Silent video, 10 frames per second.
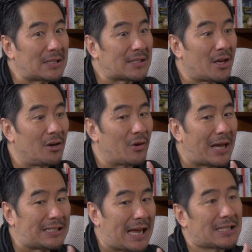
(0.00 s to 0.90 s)
And so
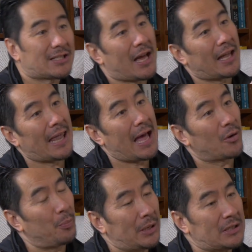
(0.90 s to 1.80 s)
ADASA
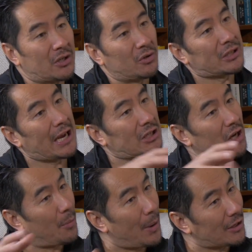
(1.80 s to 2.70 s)
allowed me to take
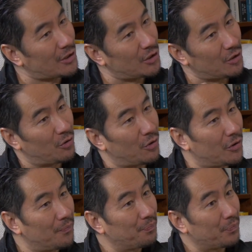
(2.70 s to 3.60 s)
time out to do
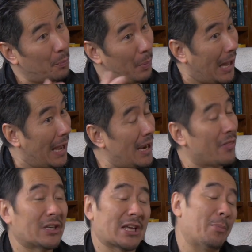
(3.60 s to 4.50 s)
the play and
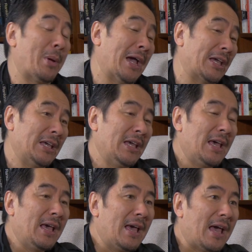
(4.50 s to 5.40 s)
then to come back.
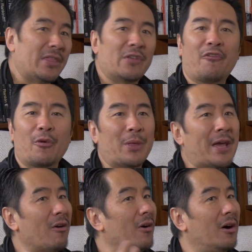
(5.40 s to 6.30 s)
And then from
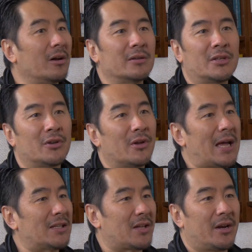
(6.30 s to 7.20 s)
there on, you know,
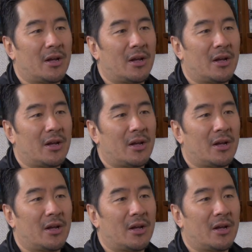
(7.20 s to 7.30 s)
as I